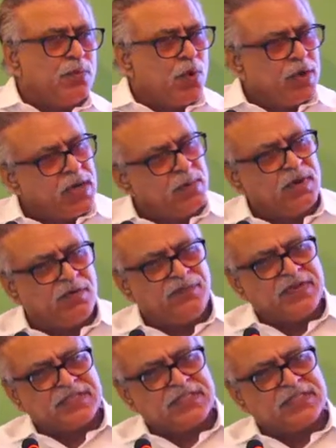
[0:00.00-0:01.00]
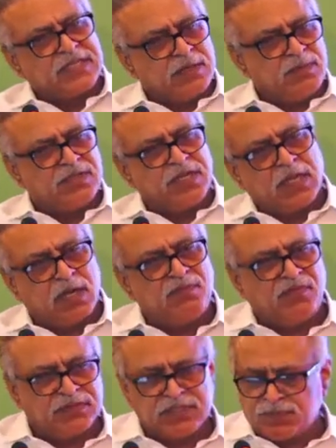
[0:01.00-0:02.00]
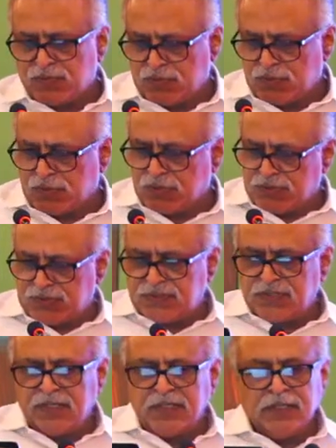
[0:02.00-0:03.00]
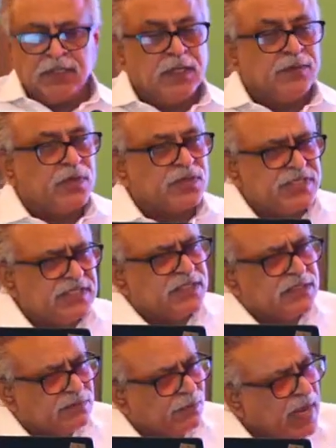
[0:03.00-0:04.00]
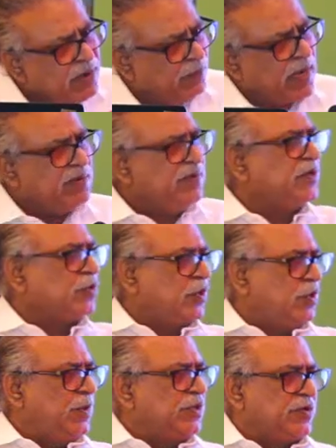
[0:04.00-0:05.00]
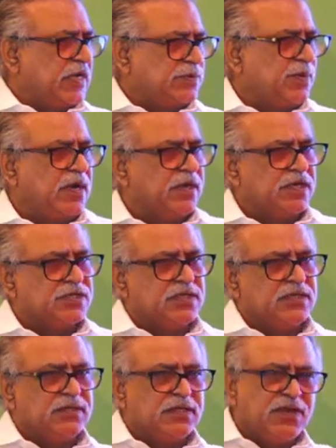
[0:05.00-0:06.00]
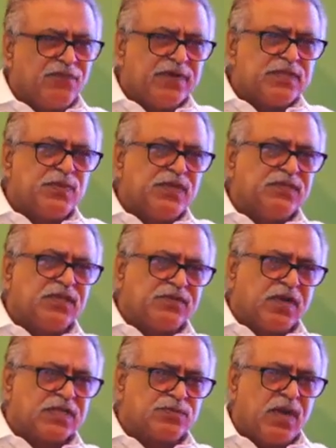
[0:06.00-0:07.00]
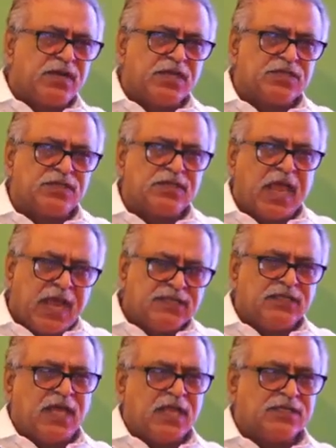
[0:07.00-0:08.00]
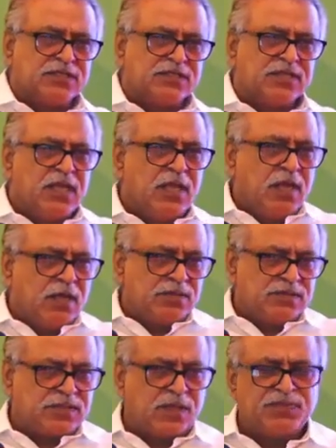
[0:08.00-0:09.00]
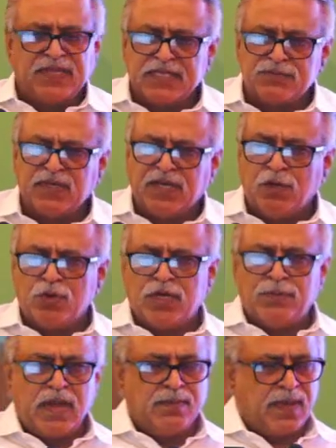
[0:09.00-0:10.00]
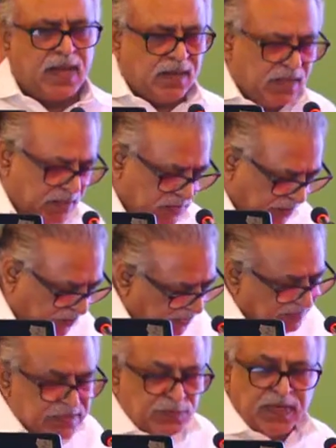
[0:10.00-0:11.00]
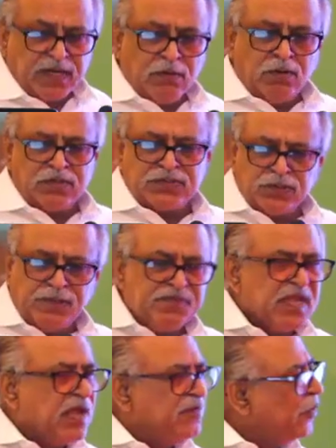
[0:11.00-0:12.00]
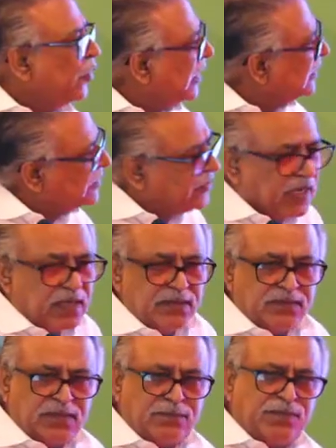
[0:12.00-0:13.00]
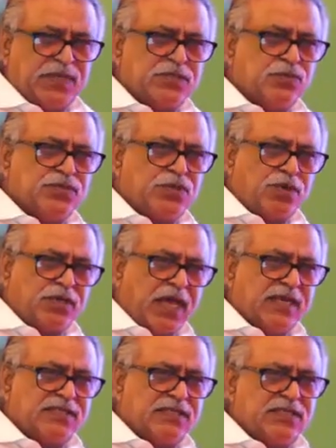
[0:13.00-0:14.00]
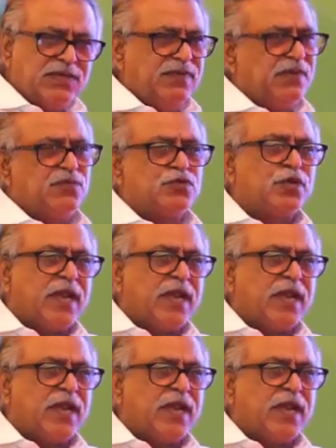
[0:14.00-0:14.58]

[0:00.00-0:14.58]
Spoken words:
and more number of patients can be taken up for these procedures. Now see why we are talking about transplantation. The difference between the transplantation and the dialysis, something has been alluded by the previous speaker also. If you look at the patient who's on dialysis, even if he's on